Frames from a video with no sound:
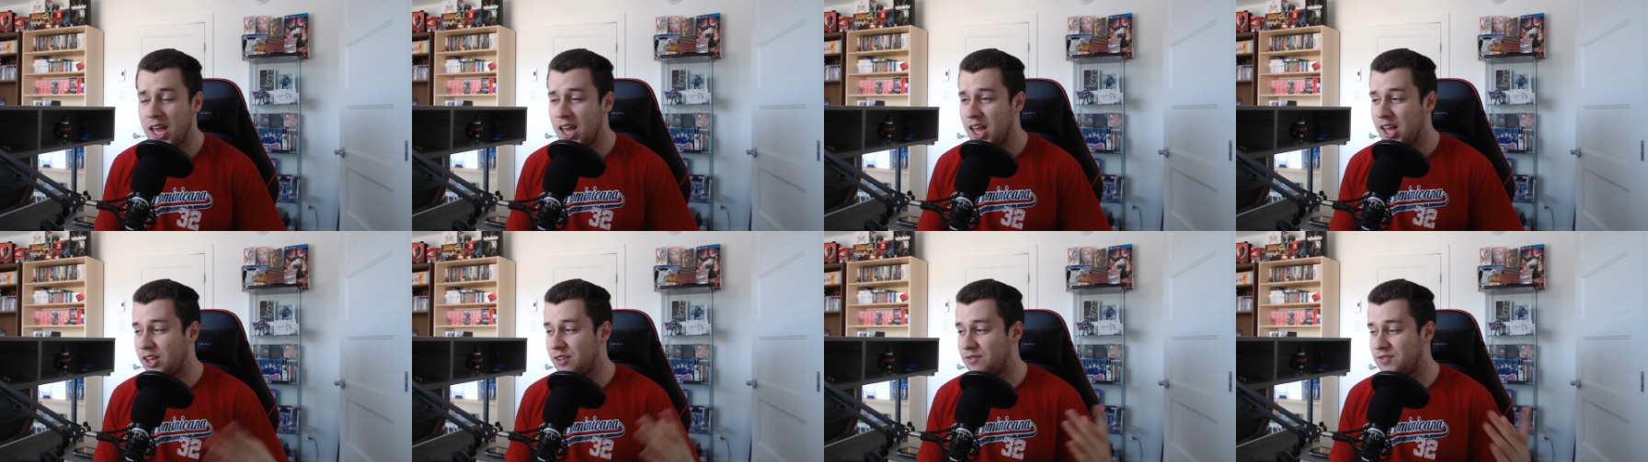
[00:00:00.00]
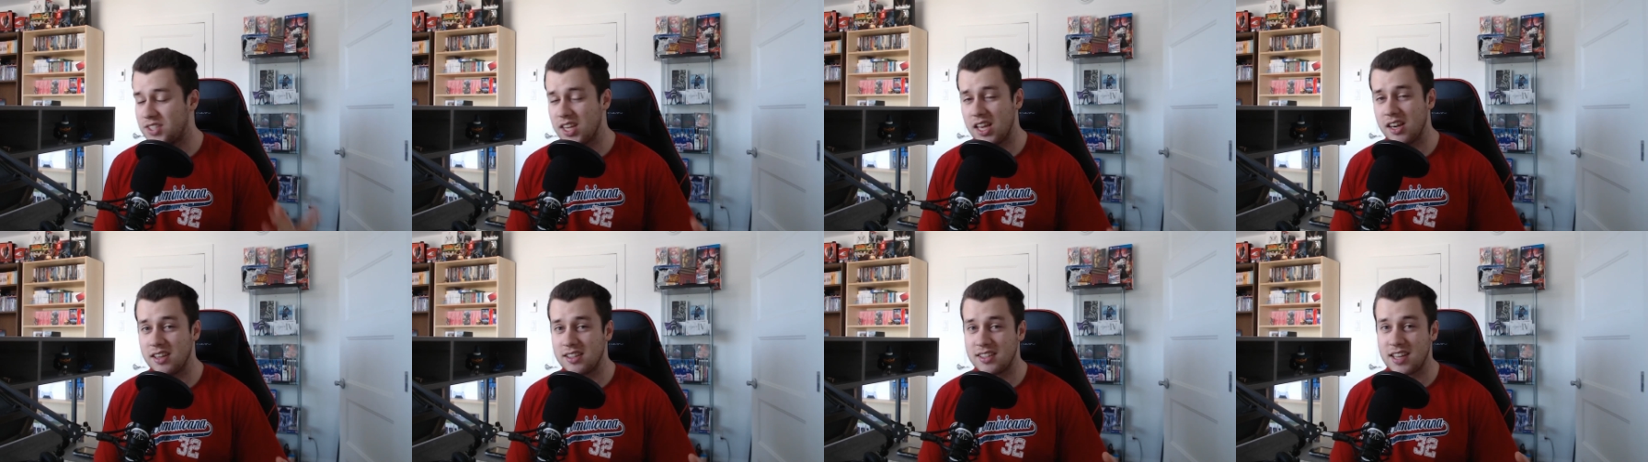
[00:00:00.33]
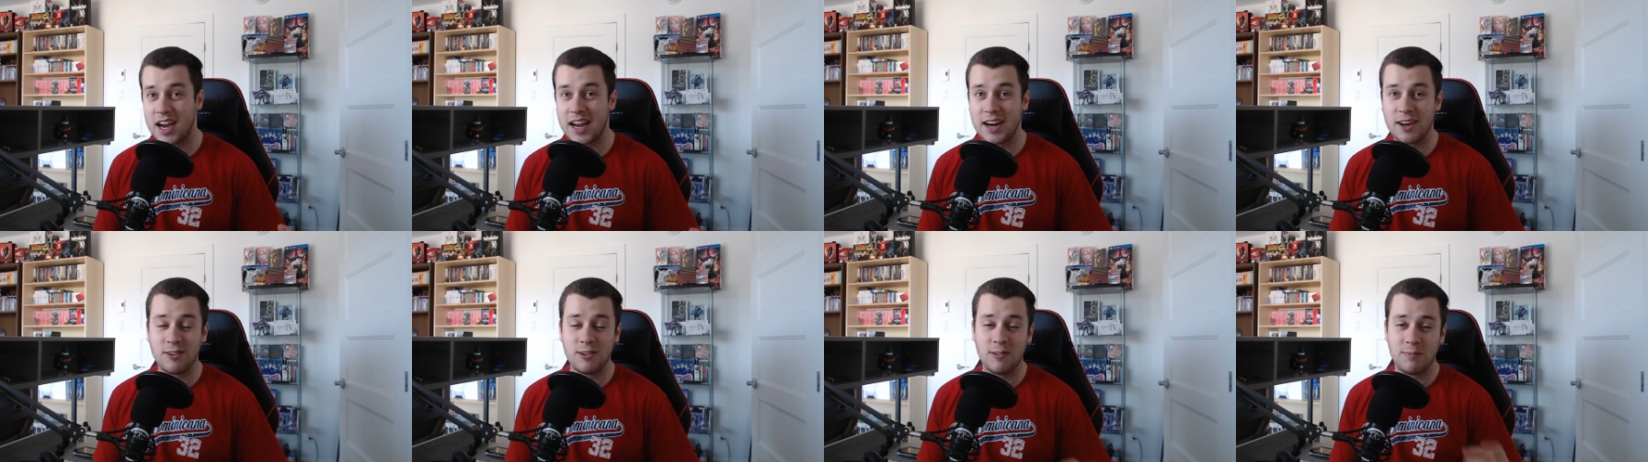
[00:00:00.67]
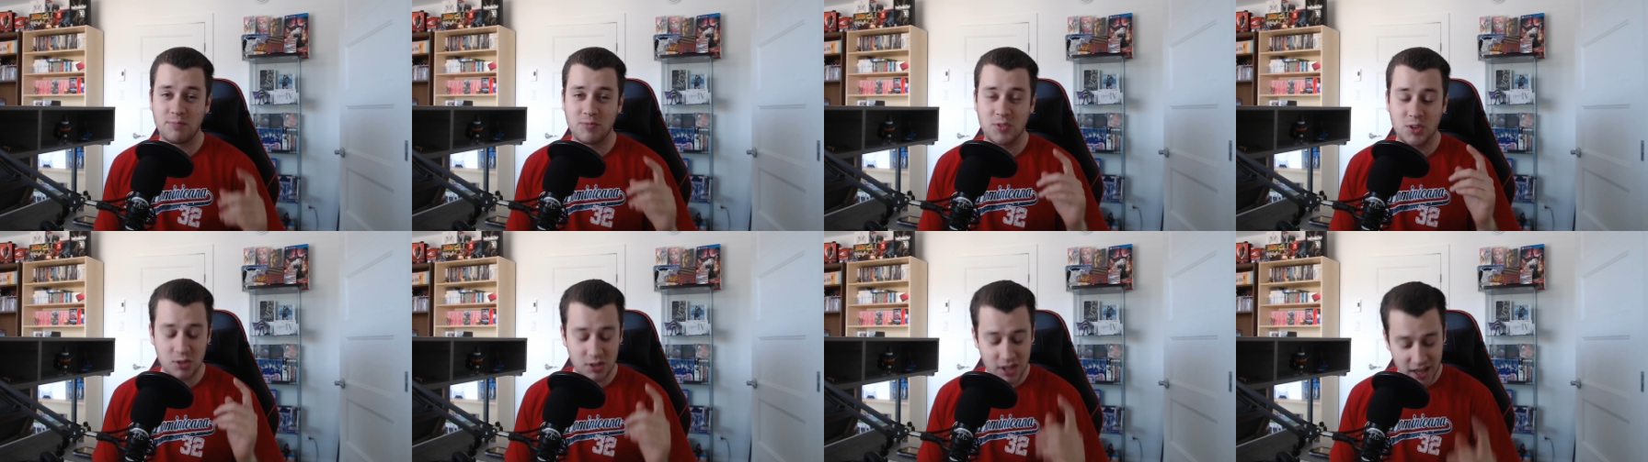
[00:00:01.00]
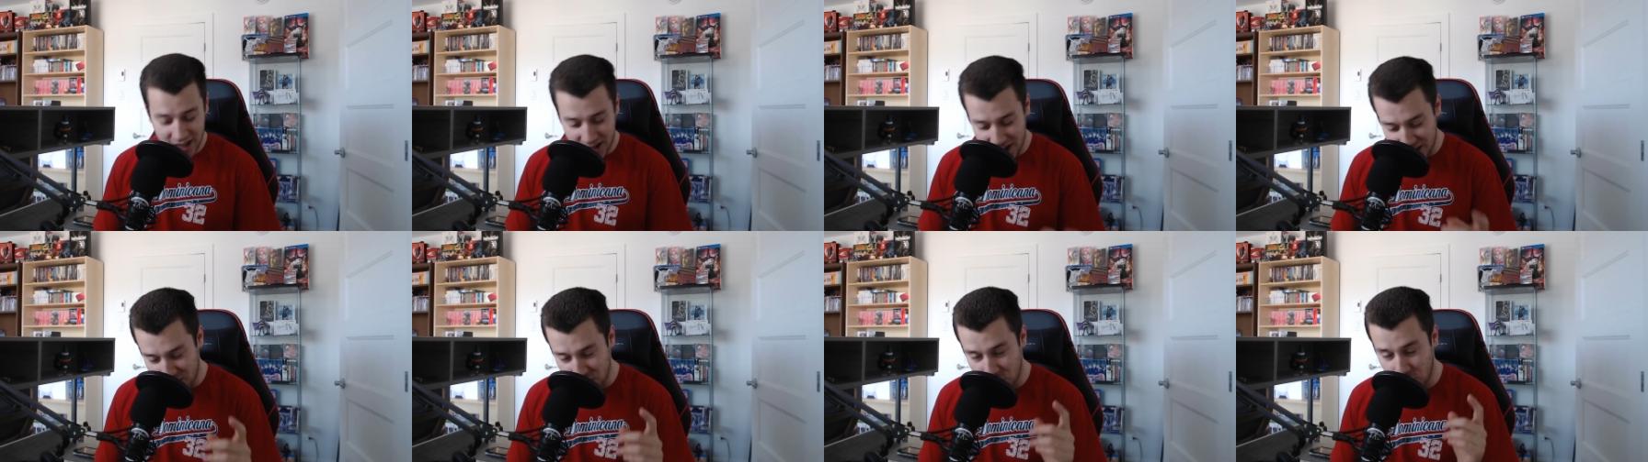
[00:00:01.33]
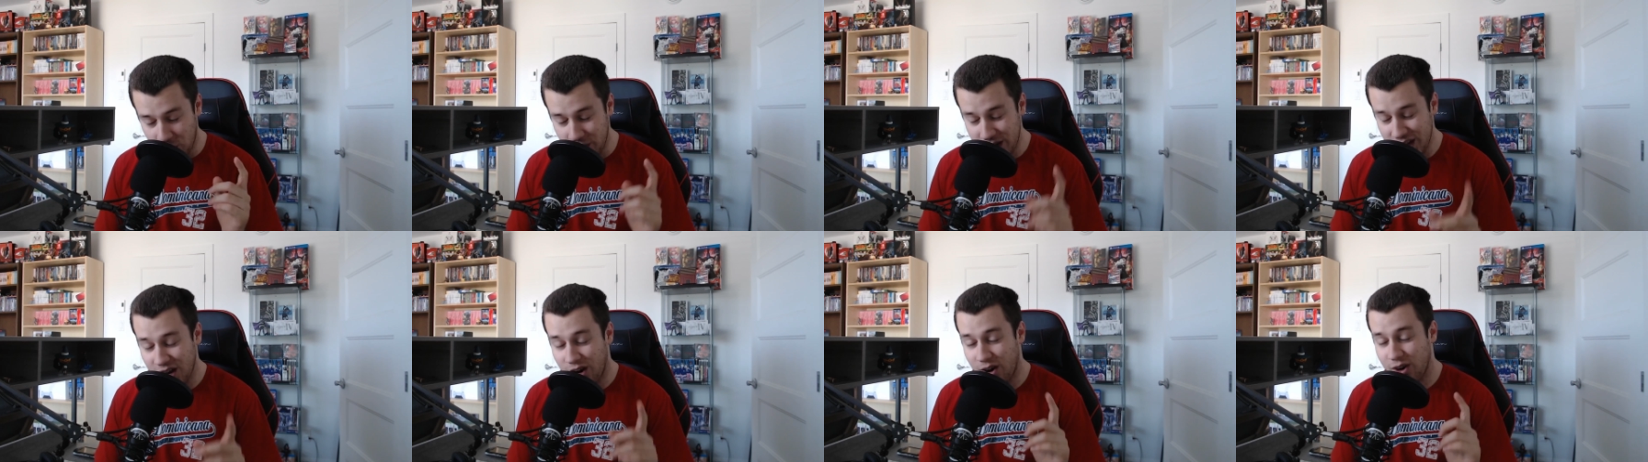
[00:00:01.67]
You've seen the title. Today
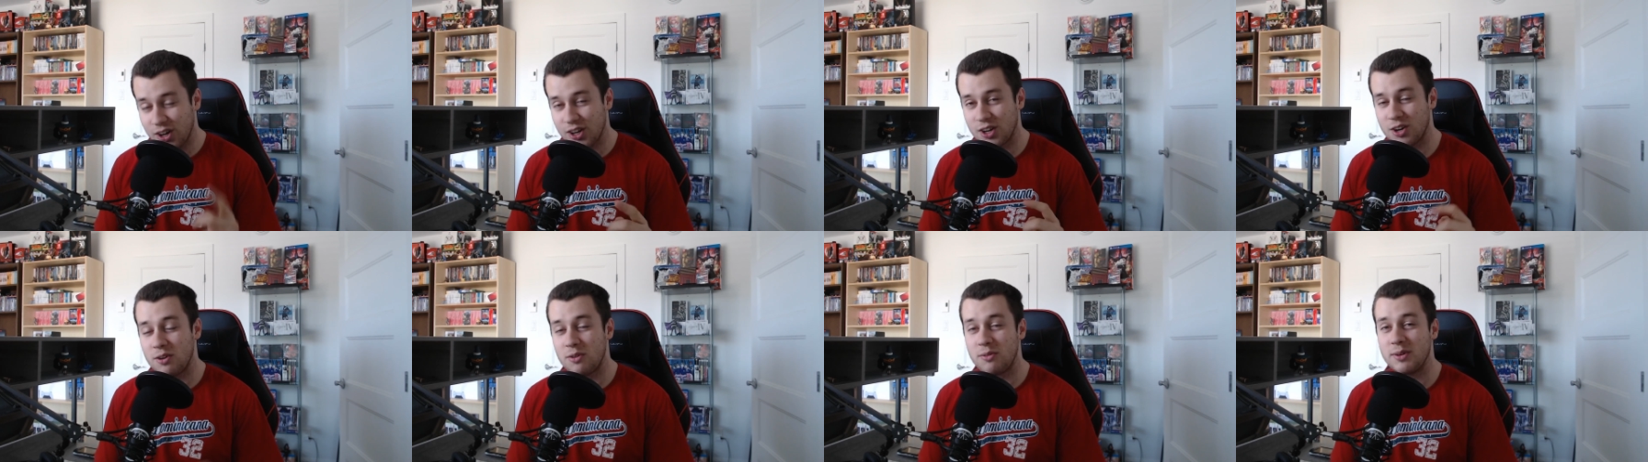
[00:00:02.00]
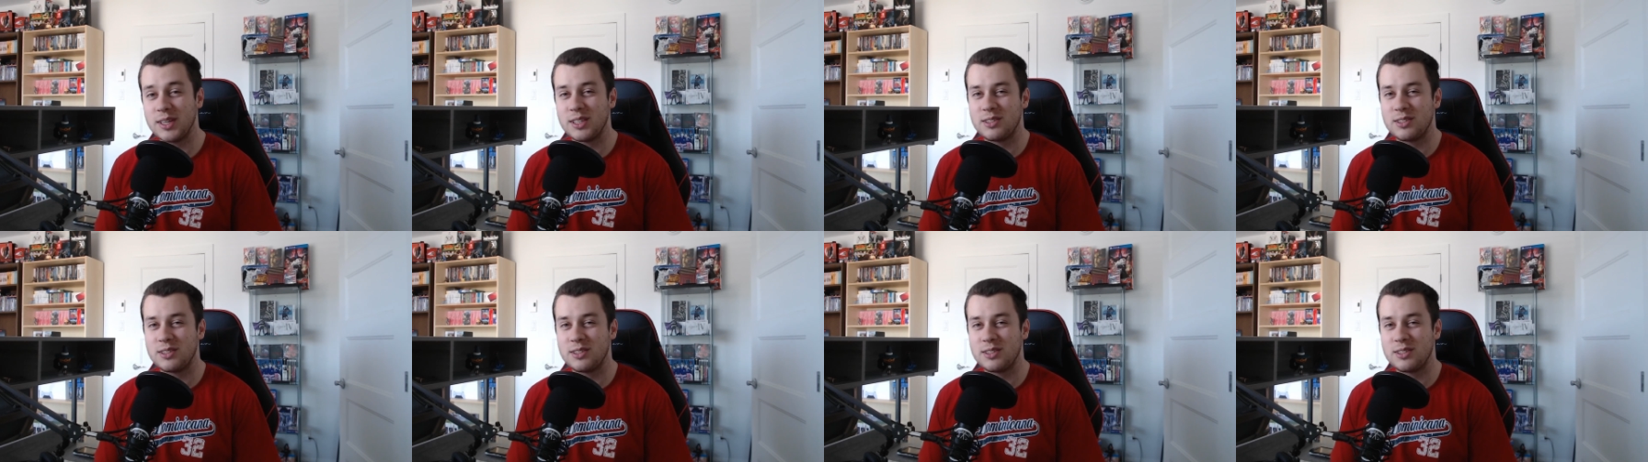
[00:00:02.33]
we are going